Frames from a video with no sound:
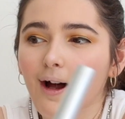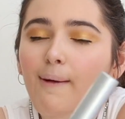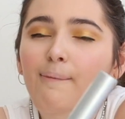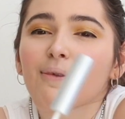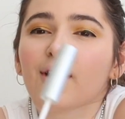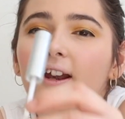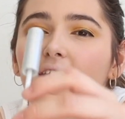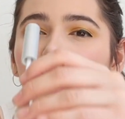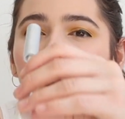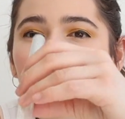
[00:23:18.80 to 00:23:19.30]
I'm
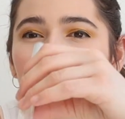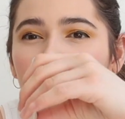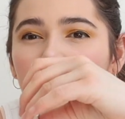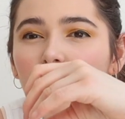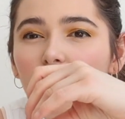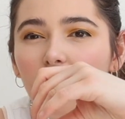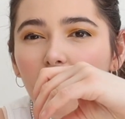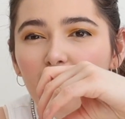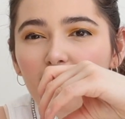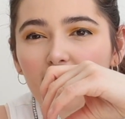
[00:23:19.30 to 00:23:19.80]
gonna have to
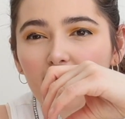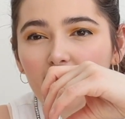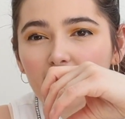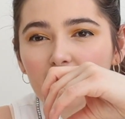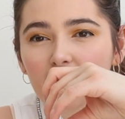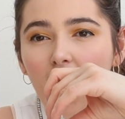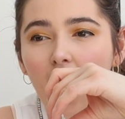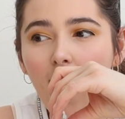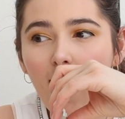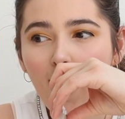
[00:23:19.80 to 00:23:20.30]
go like
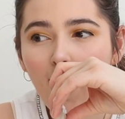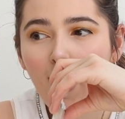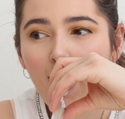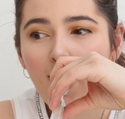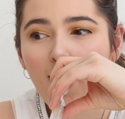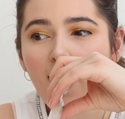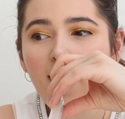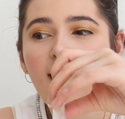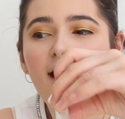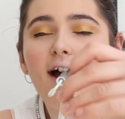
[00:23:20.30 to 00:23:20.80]
this,
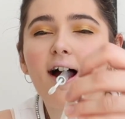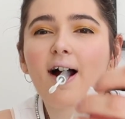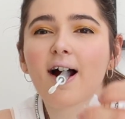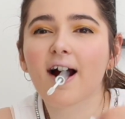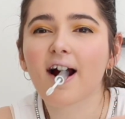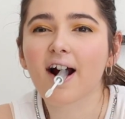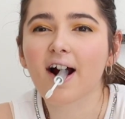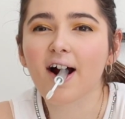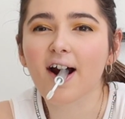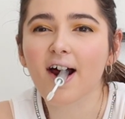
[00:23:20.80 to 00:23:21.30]

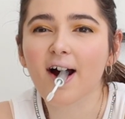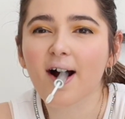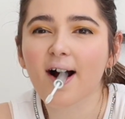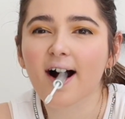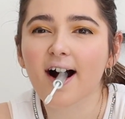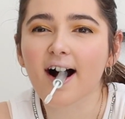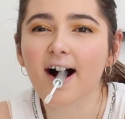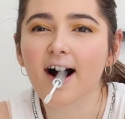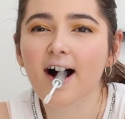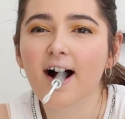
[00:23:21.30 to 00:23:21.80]
and go like
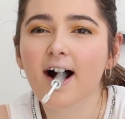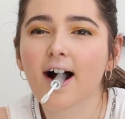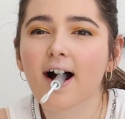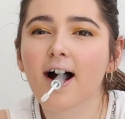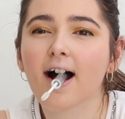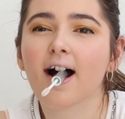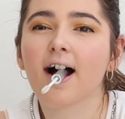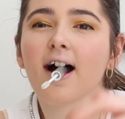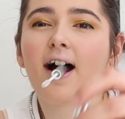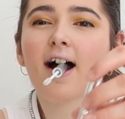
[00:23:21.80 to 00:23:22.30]
that,
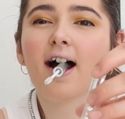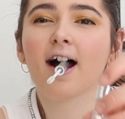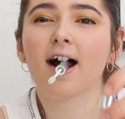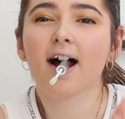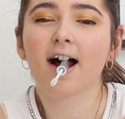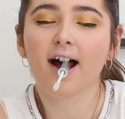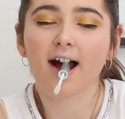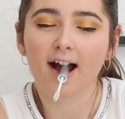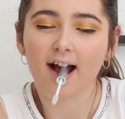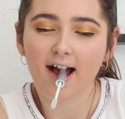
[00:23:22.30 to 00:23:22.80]

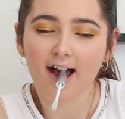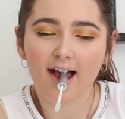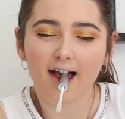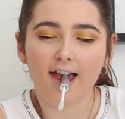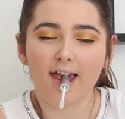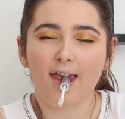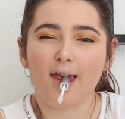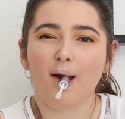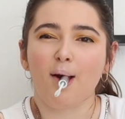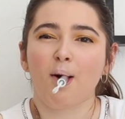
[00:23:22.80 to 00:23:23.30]

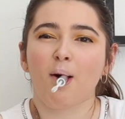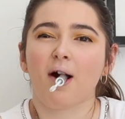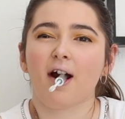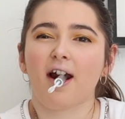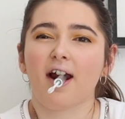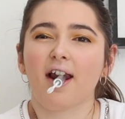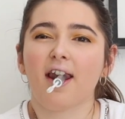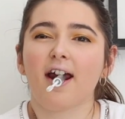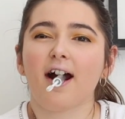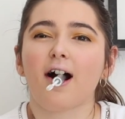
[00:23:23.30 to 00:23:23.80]
and then put
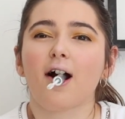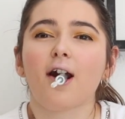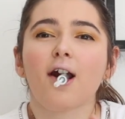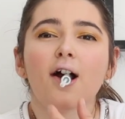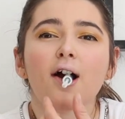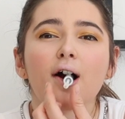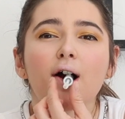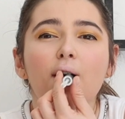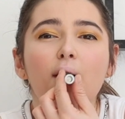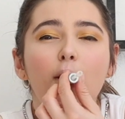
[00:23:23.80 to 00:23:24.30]
it down,
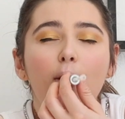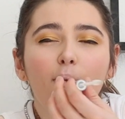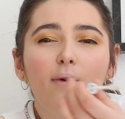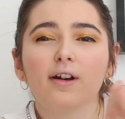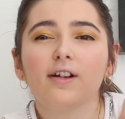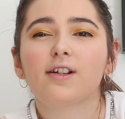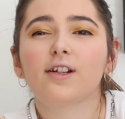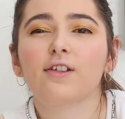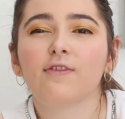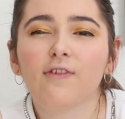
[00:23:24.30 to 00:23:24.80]

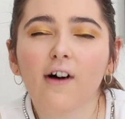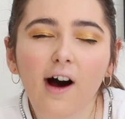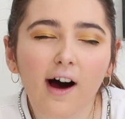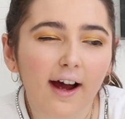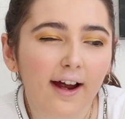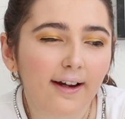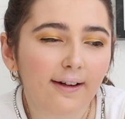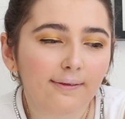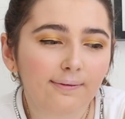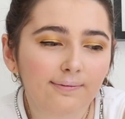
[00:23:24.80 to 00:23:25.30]
which is
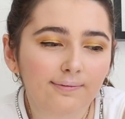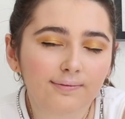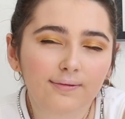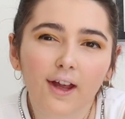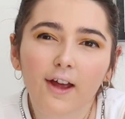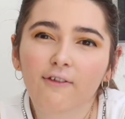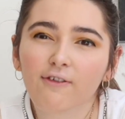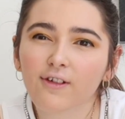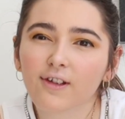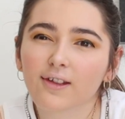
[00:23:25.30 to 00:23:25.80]
fine
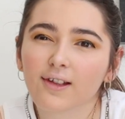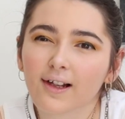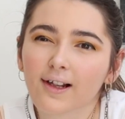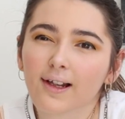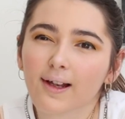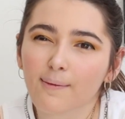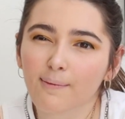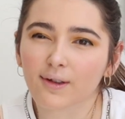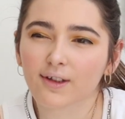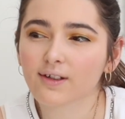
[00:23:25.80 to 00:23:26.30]
if it's
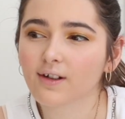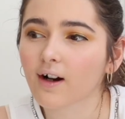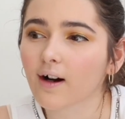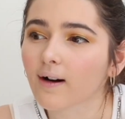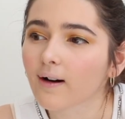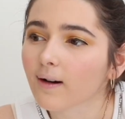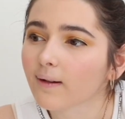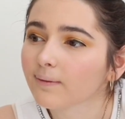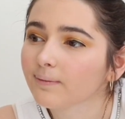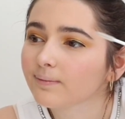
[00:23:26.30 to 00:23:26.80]
clear
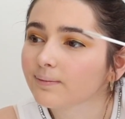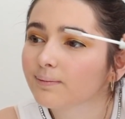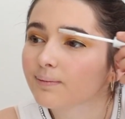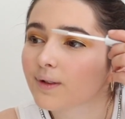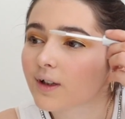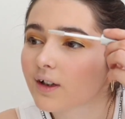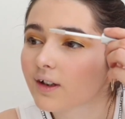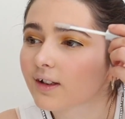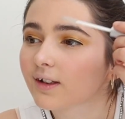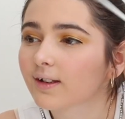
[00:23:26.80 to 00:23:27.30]
mascara,
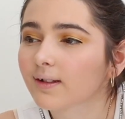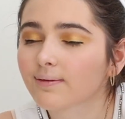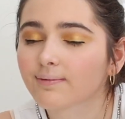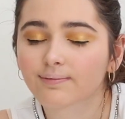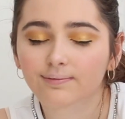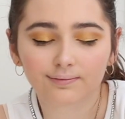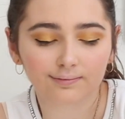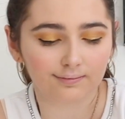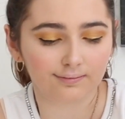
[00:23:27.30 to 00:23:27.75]
because